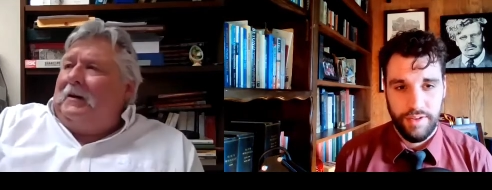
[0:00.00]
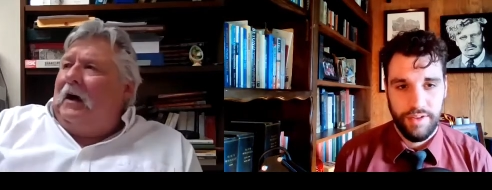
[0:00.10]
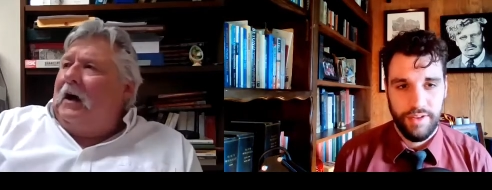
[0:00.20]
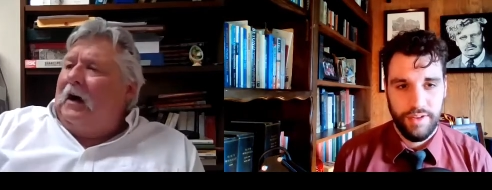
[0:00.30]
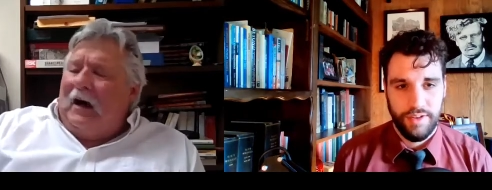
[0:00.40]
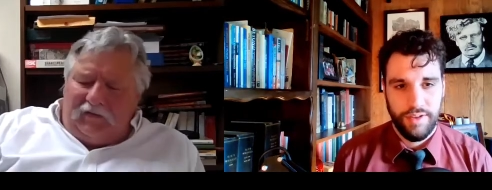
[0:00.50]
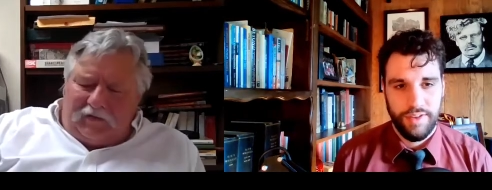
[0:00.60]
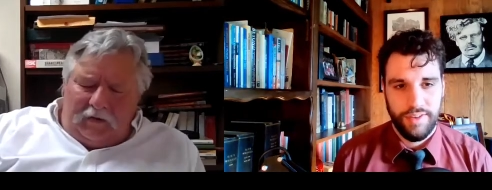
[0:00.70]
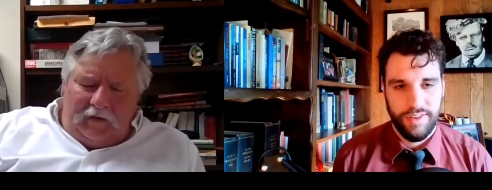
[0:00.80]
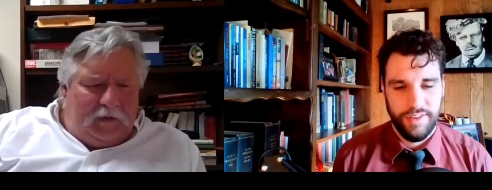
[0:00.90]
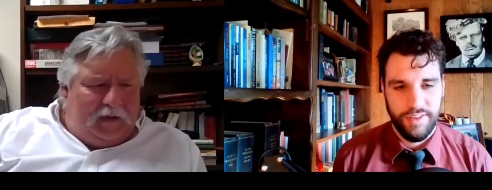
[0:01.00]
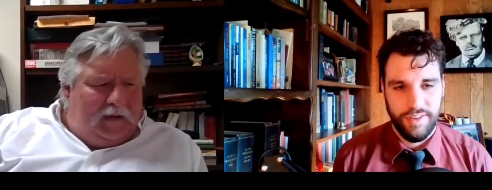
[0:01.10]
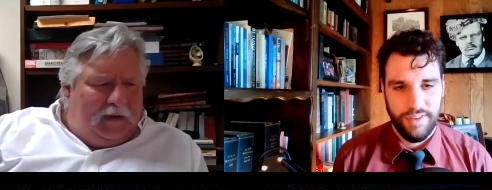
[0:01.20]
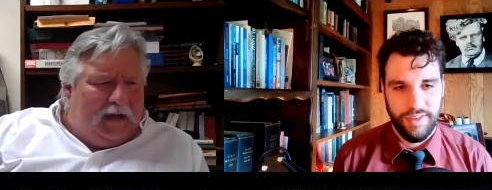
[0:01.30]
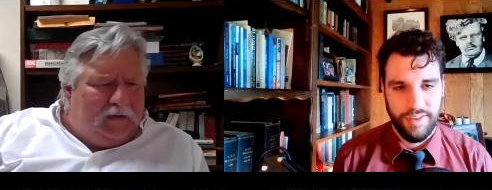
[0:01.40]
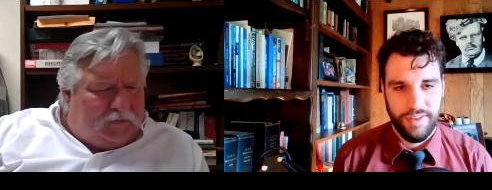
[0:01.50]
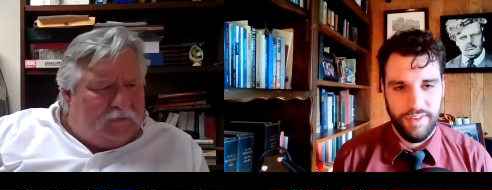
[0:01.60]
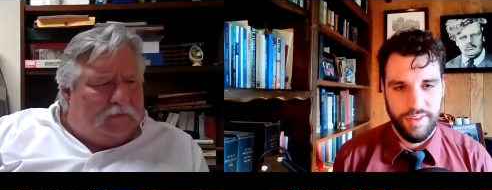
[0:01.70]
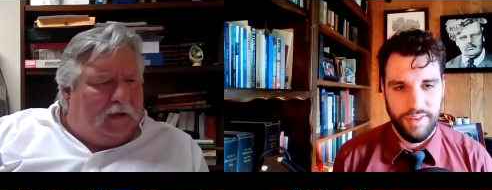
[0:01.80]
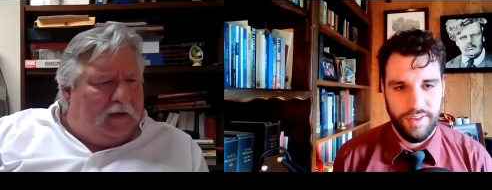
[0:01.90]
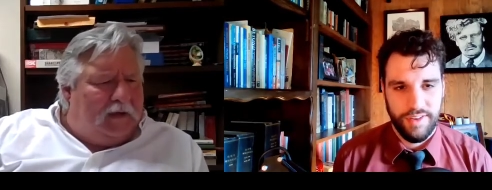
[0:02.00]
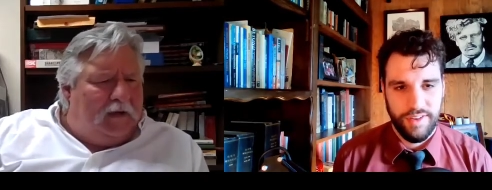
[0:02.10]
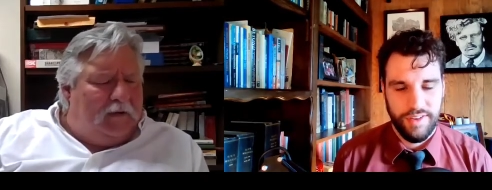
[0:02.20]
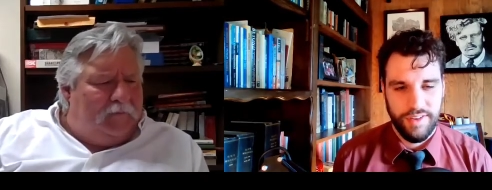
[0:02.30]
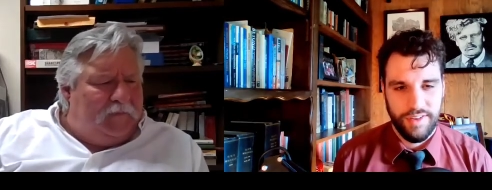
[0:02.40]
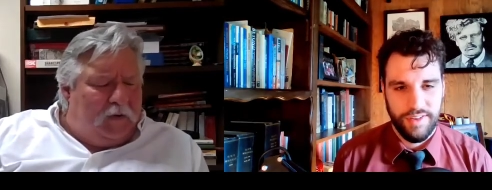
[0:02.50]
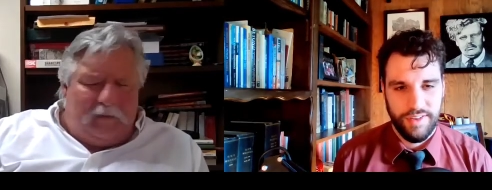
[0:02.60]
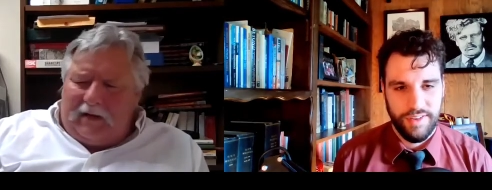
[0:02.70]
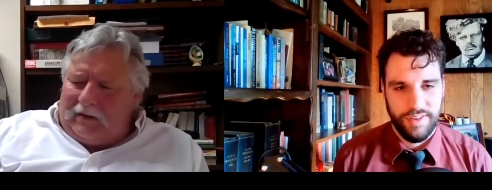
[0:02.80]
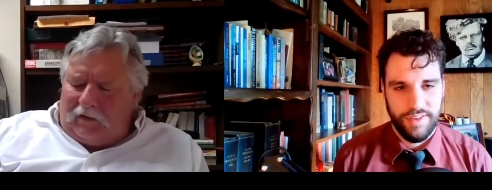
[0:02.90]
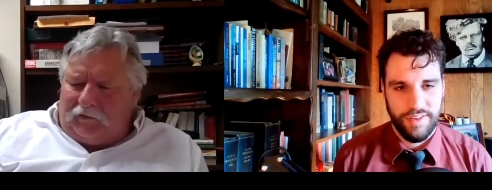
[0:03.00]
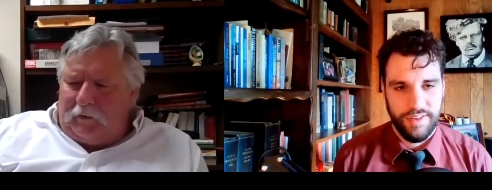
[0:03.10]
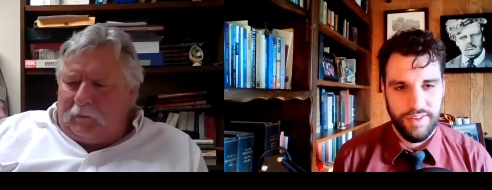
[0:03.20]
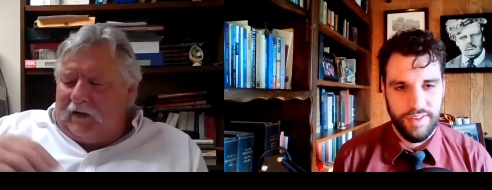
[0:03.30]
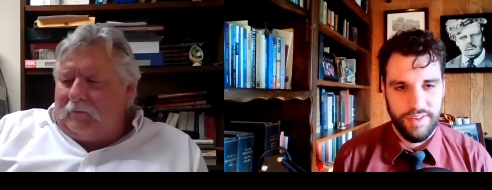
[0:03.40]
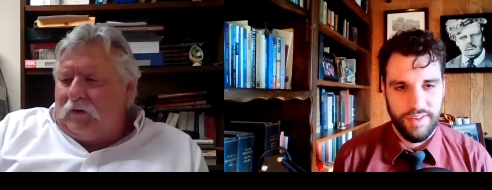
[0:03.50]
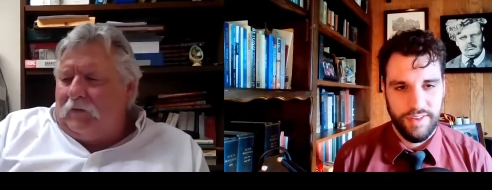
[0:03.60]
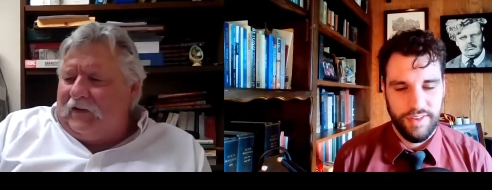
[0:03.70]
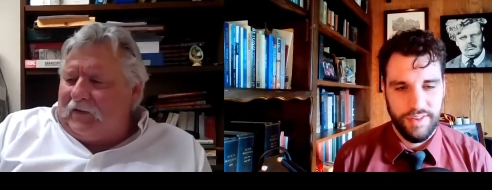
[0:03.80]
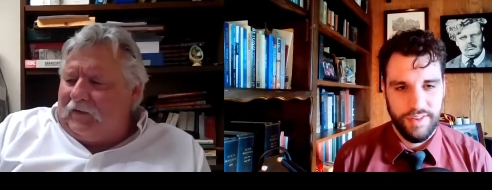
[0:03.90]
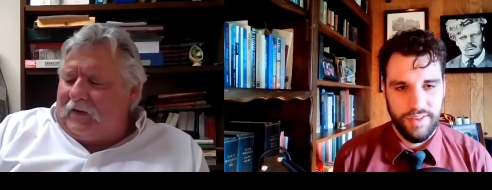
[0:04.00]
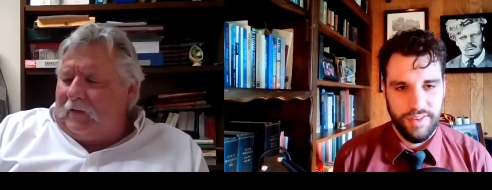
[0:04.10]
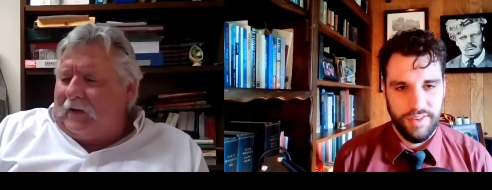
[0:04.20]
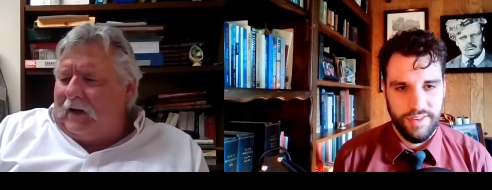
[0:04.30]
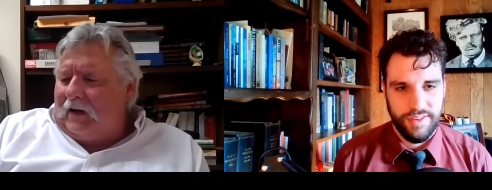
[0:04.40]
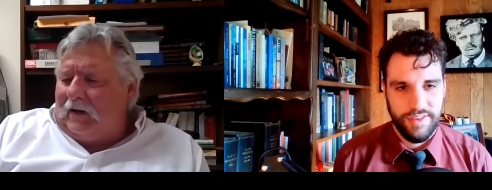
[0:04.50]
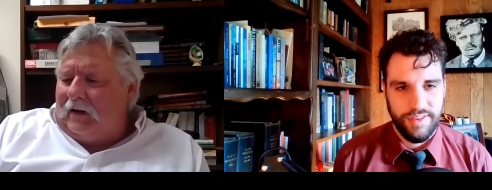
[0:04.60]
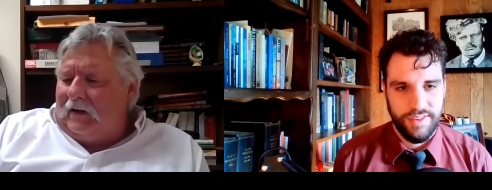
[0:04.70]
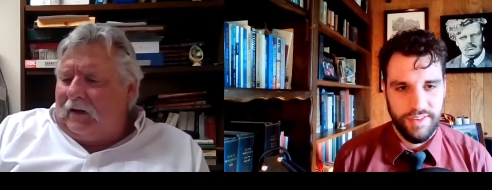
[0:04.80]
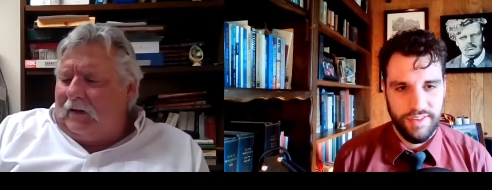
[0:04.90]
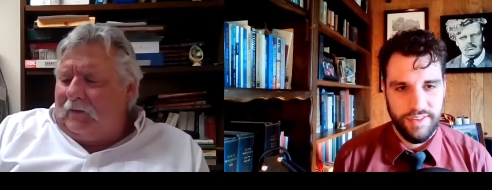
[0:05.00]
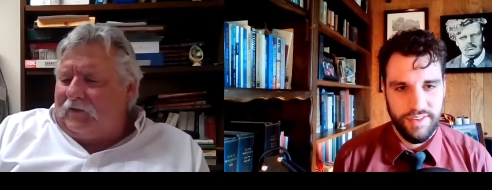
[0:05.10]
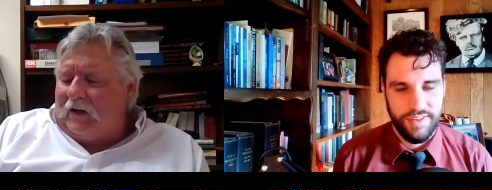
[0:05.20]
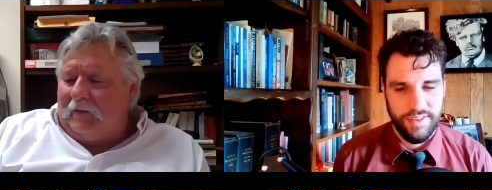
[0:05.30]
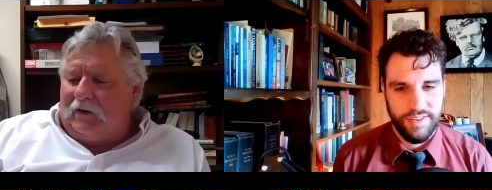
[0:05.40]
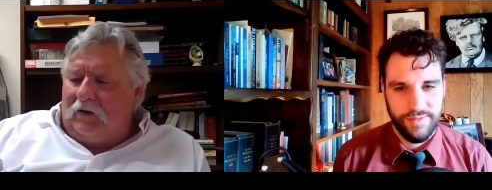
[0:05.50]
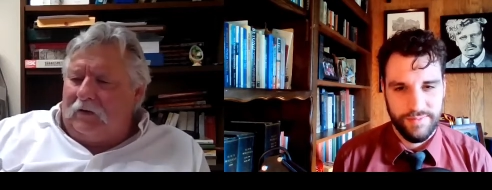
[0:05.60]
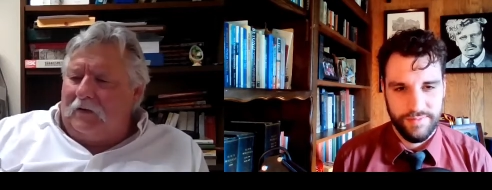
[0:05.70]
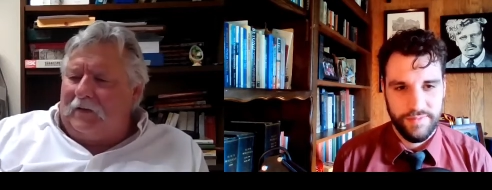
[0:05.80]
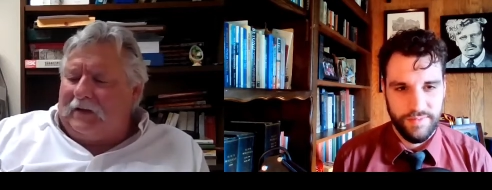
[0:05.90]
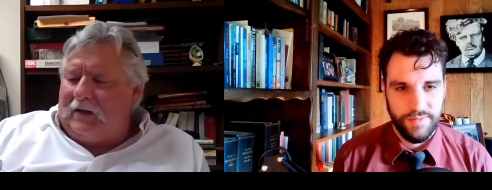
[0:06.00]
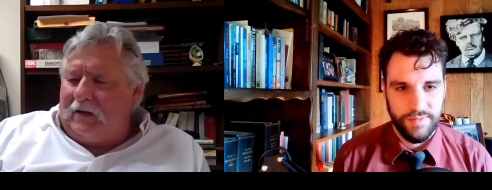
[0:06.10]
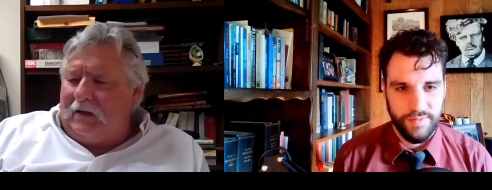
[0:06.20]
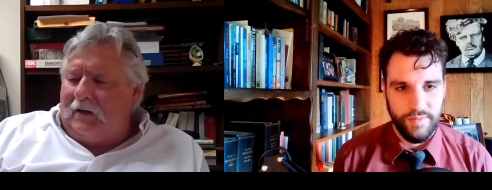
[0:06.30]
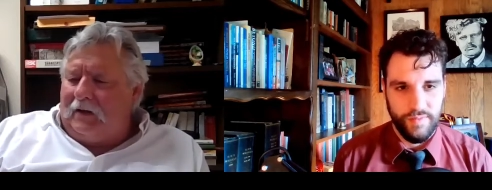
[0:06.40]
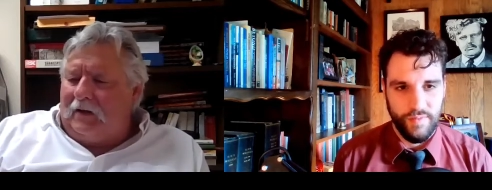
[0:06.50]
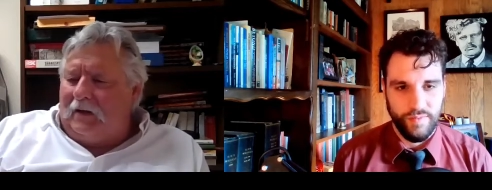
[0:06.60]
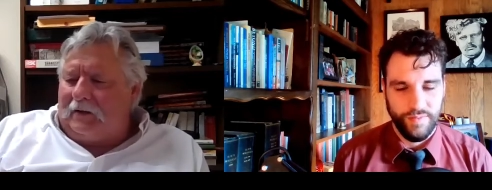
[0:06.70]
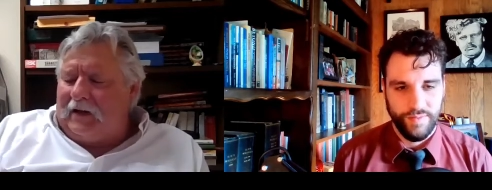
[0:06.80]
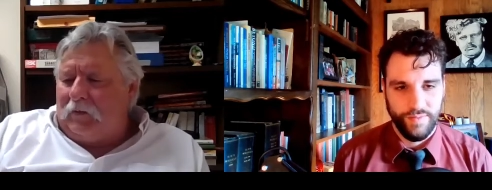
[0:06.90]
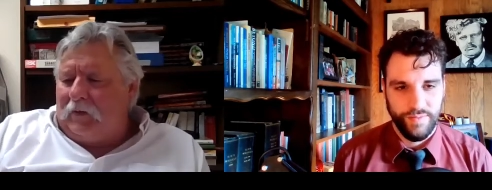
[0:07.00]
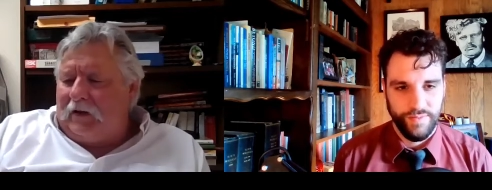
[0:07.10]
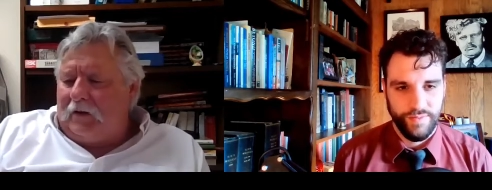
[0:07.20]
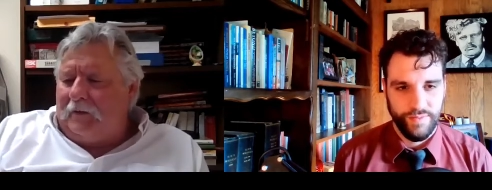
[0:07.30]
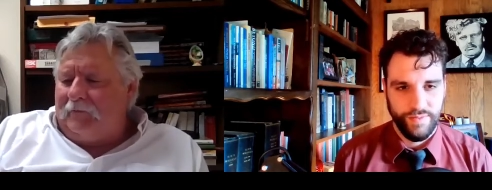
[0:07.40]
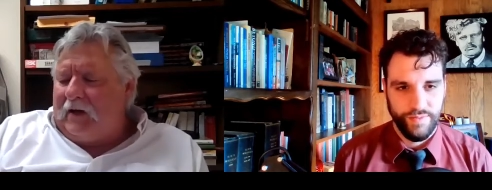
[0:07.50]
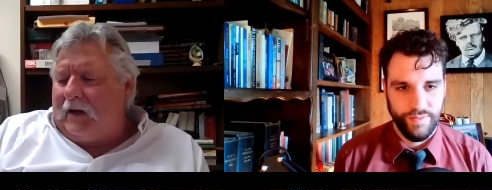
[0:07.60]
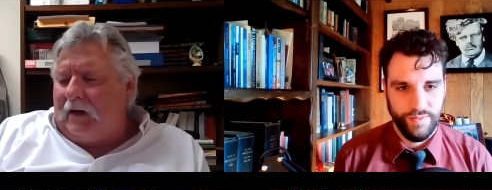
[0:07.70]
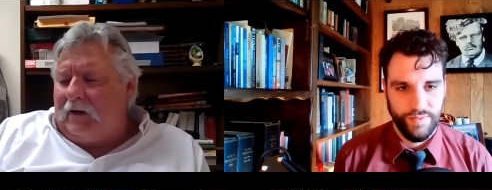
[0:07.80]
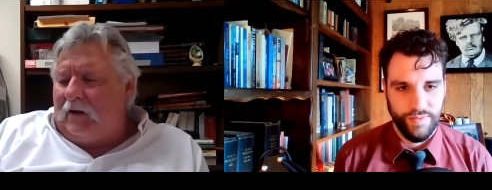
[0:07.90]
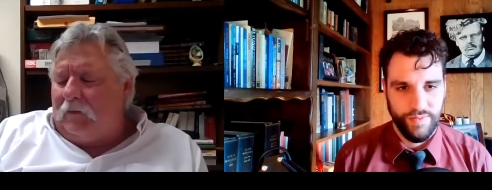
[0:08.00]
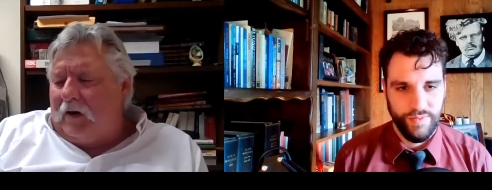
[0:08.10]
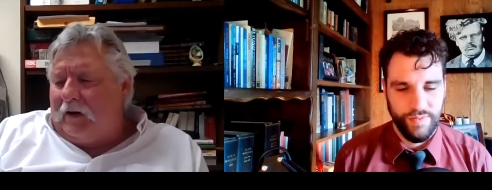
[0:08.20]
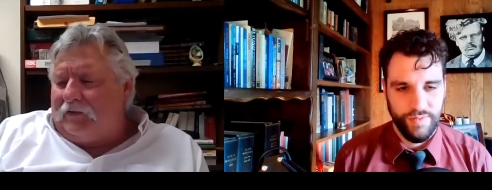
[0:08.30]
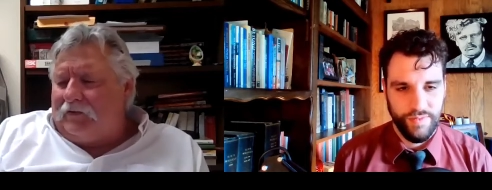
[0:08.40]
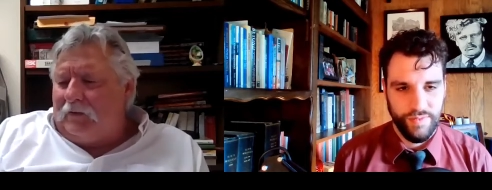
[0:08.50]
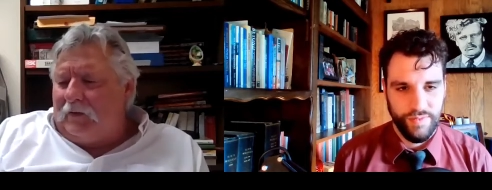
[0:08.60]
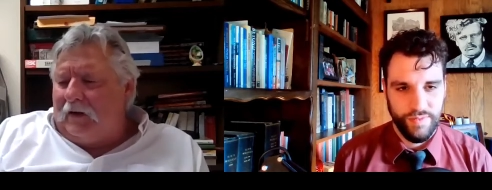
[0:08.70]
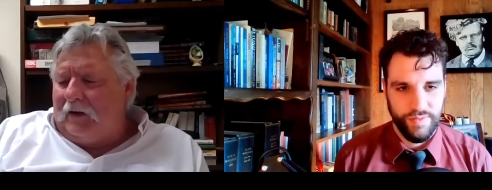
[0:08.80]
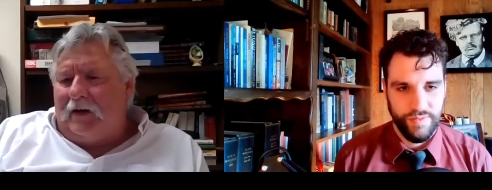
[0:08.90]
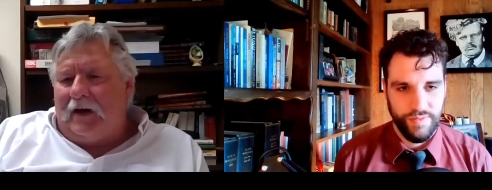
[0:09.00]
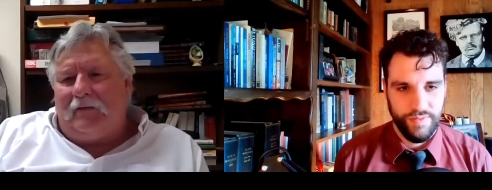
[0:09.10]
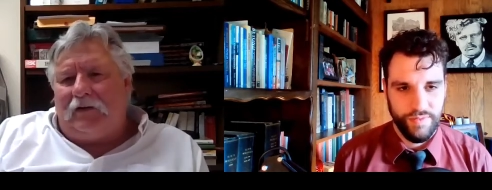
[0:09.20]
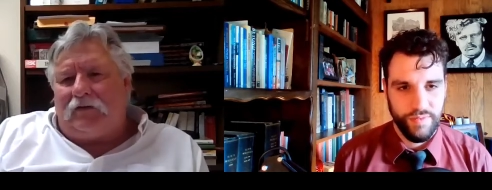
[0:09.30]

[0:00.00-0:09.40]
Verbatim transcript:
Speaker 1: Uh, I started in high school. Um, you know, I made little Super 8 movies and stuff, and I, I, I was kind of a loner of a kid, uh, kind of weird. And I, I wanted to uh, have a